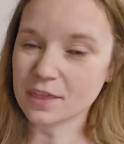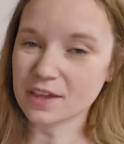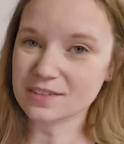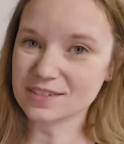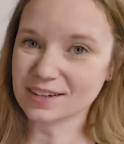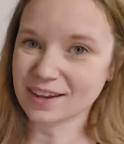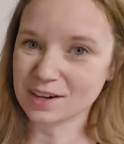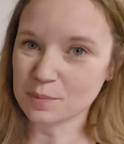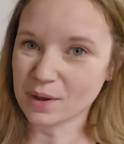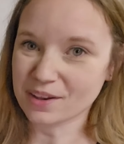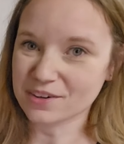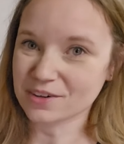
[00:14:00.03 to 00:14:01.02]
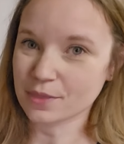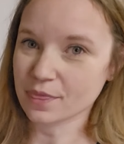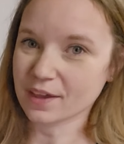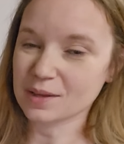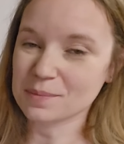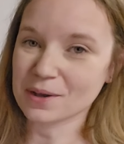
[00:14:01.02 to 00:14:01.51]
things to kind of ponder and
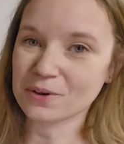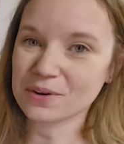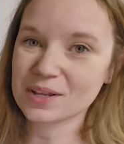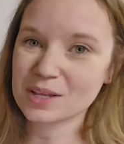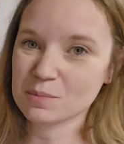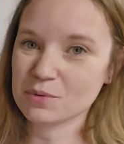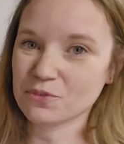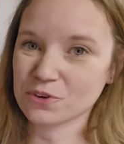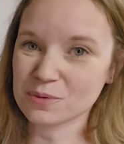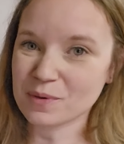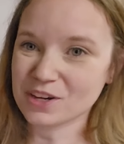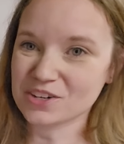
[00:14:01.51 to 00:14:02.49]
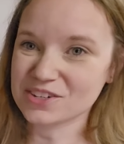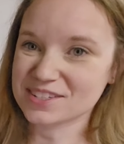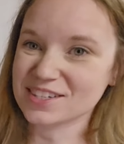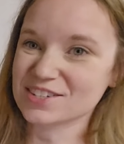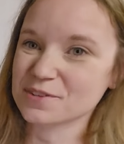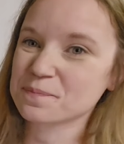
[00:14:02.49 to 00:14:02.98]
think about before you make your
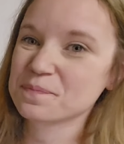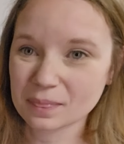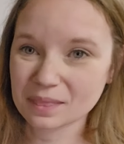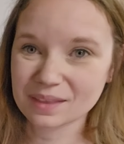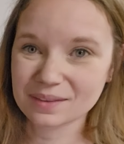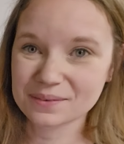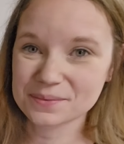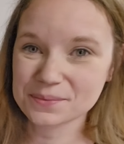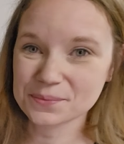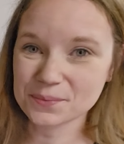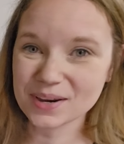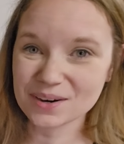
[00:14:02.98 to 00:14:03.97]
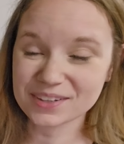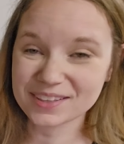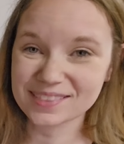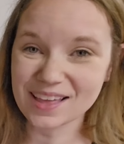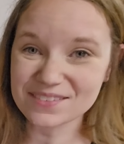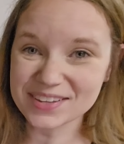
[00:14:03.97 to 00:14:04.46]
decision. We are
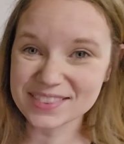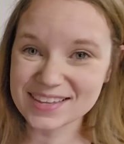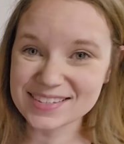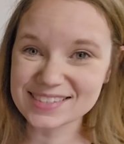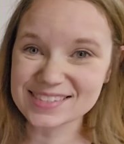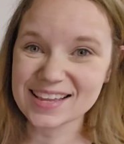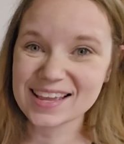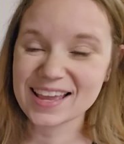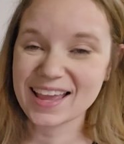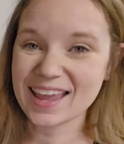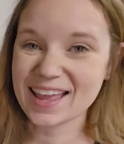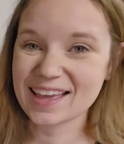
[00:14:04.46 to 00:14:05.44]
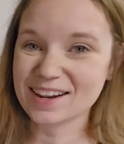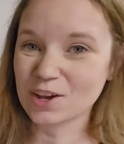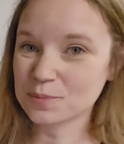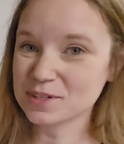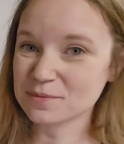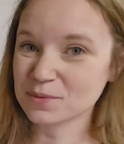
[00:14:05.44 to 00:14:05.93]
really loving this, and I
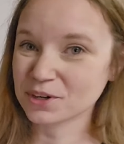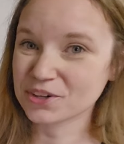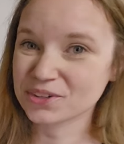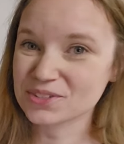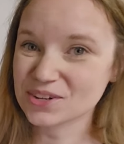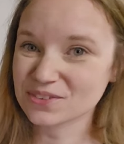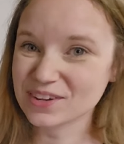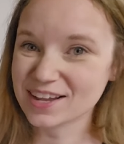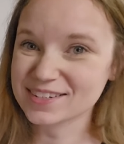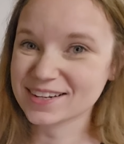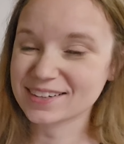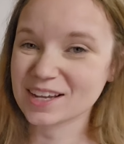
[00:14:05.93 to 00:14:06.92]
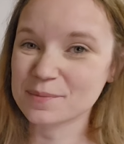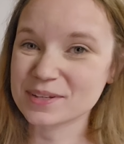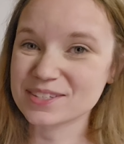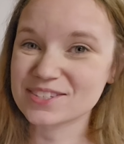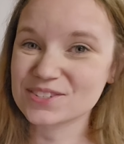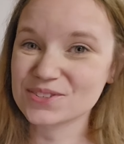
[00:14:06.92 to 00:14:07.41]
hope to have more cook stove content
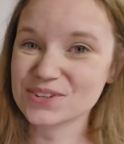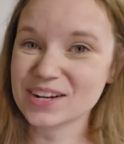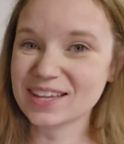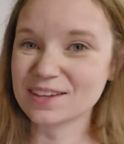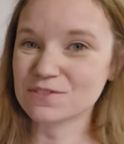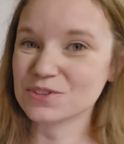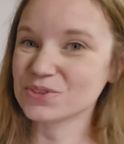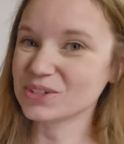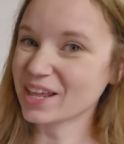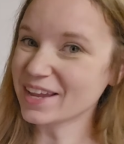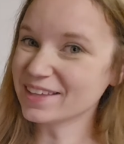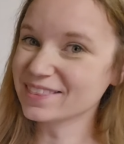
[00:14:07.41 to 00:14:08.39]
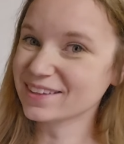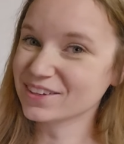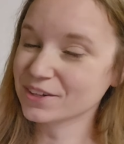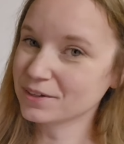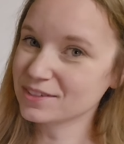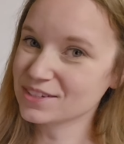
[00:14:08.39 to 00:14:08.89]
coming soon. If you like the
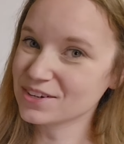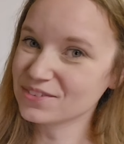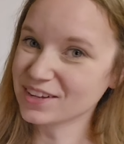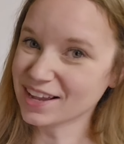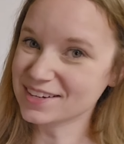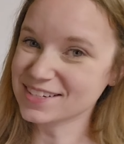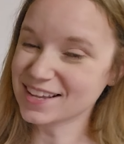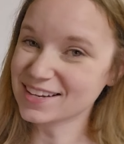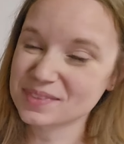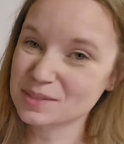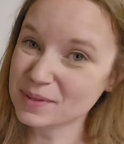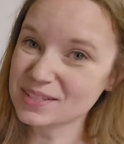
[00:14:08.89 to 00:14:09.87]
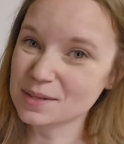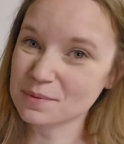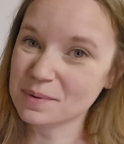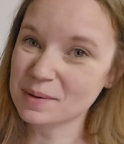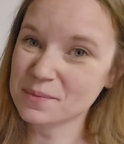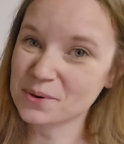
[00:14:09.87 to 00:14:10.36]
cook stove content, it's been some
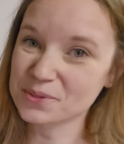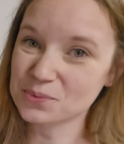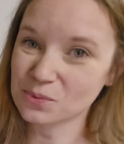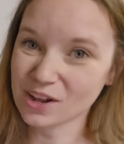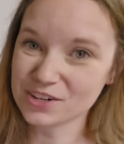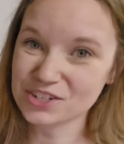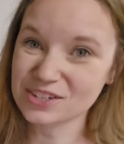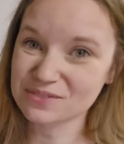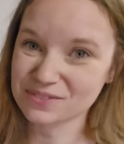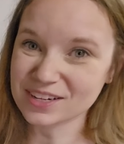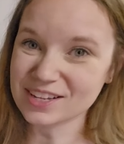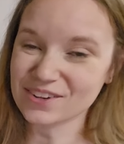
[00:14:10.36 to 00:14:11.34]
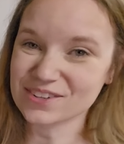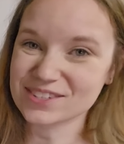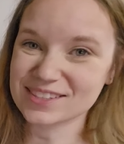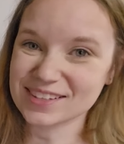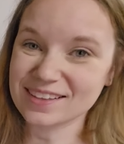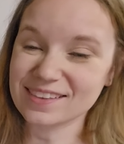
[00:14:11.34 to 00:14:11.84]
of my most watched
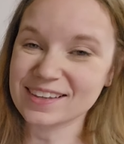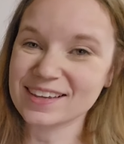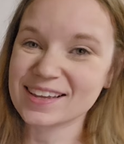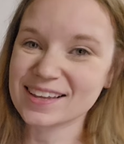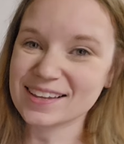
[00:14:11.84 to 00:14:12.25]
videos lately.